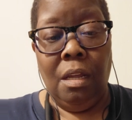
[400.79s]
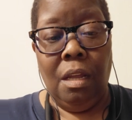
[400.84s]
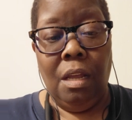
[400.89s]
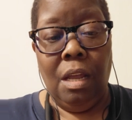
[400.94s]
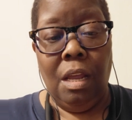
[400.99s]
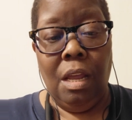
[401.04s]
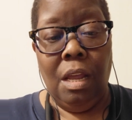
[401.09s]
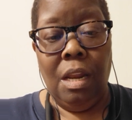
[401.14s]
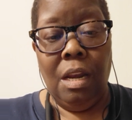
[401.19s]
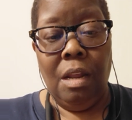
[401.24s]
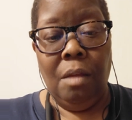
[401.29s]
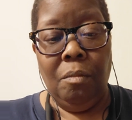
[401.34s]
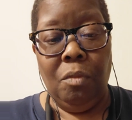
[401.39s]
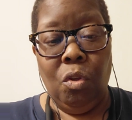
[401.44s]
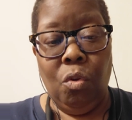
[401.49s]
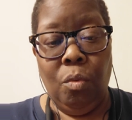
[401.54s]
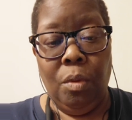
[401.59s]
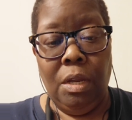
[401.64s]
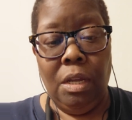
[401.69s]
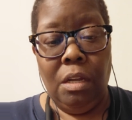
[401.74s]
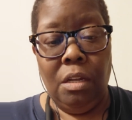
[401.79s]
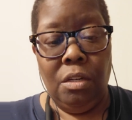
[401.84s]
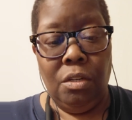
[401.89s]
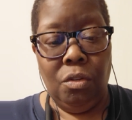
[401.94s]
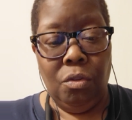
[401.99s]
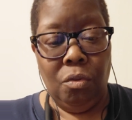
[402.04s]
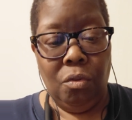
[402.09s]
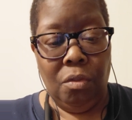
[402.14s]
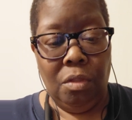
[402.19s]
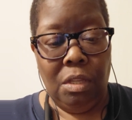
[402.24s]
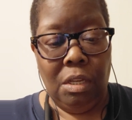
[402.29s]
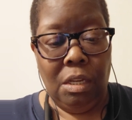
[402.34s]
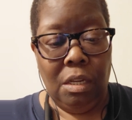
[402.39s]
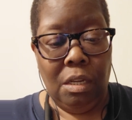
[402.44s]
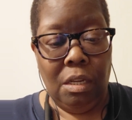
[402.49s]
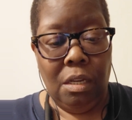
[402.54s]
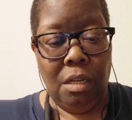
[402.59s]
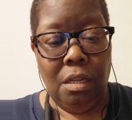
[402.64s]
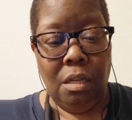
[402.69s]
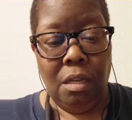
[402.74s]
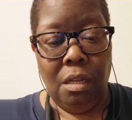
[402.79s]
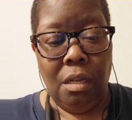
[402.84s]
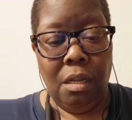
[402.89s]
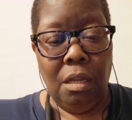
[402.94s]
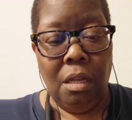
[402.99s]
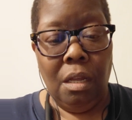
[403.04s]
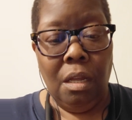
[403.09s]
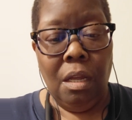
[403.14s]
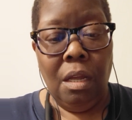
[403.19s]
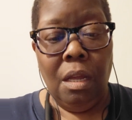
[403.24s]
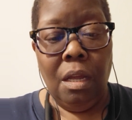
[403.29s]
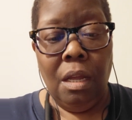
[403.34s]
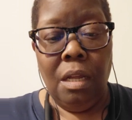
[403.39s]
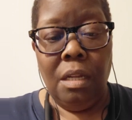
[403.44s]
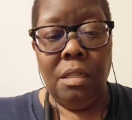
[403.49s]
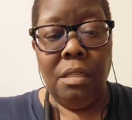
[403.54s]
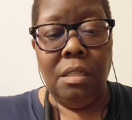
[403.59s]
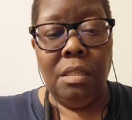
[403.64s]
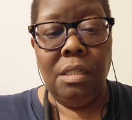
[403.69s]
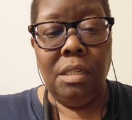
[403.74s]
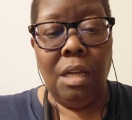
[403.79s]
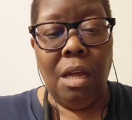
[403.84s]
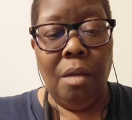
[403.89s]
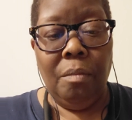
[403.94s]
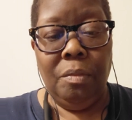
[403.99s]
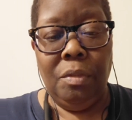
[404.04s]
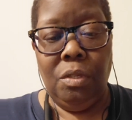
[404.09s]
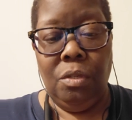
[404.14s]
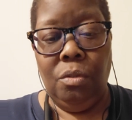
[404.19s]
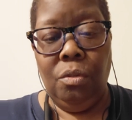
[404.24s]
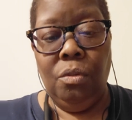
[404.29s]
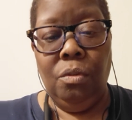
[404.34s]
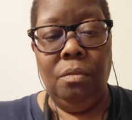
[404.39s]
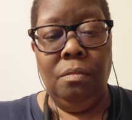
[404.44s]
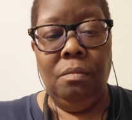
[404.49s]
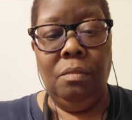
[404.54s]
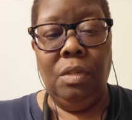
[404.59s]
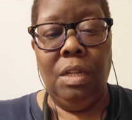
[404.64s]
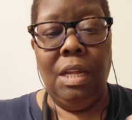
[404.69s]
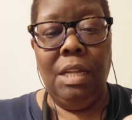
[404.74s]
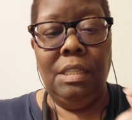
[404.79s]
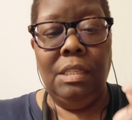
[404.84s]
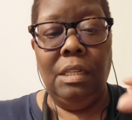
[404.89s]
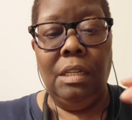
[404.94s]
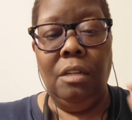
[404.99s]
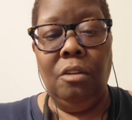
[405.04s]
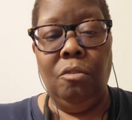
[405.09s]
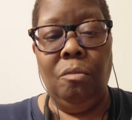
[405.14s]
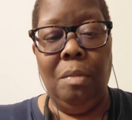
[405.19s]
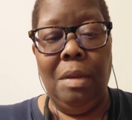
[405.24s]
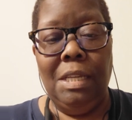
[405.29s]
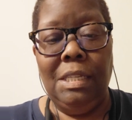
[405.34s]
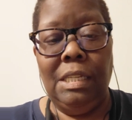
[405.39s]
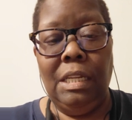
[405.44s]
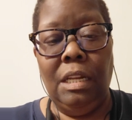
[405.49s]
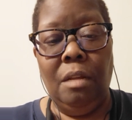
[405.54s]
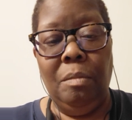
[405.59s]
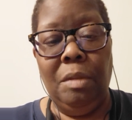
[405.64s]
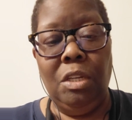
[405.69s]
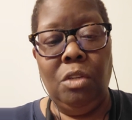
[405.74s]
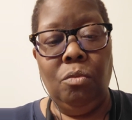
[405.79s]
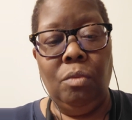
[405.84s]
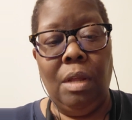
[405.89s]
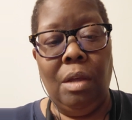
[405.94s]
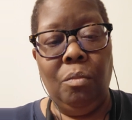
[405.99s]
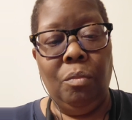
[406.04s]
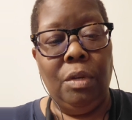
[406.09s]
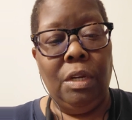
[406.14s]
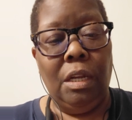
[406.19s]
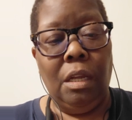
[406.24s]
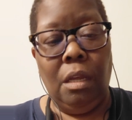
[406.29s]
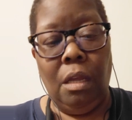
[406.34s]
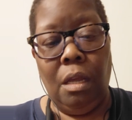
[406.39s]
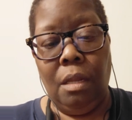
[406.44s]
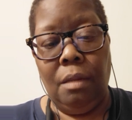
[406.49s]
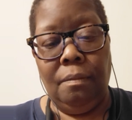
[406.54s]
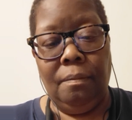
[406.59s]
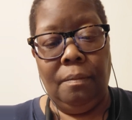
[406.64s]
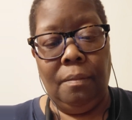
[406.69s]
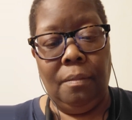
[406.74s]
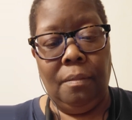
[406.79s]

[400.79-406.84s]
And I'm going under the top two. That's a little messy. Let me do that one again.